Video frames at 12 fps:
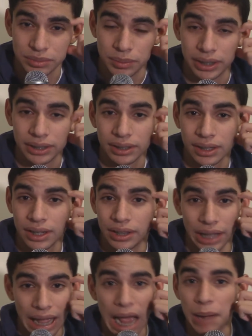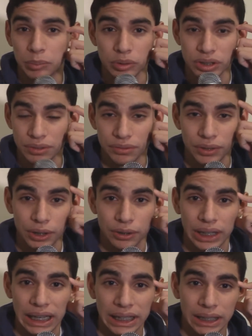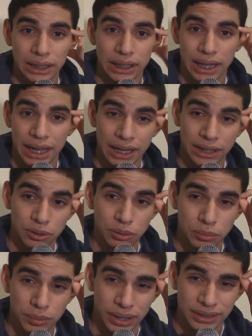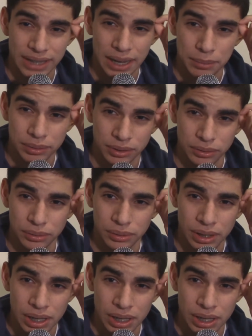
but the app was infuriating, and I hate Google Play's app too,